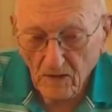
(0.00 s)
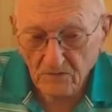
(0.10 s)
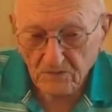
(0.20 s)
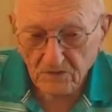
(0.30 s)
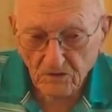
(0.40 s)

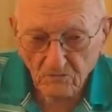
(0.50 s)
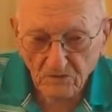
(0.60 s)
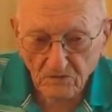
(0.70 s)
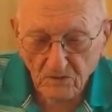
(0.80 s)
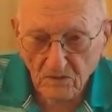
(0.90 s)
think it
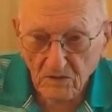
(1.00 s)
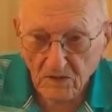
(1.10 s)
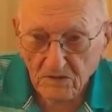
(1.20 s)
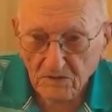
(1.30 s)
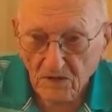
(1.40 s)
was
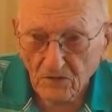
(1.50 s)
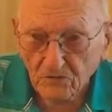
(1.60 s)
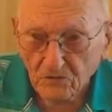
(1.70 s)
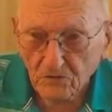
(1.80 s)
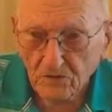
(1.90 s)
like a
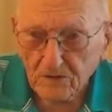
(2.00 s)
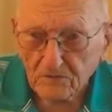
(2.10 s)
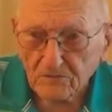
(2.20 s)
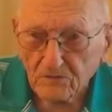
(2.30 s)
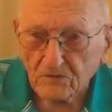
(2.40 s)
downed tree,
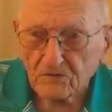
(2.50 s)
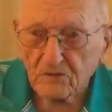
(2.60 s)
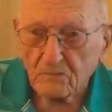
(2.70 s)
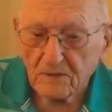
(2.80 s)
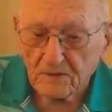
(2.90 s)
so it was a
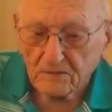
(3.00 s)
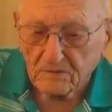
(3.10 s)
big,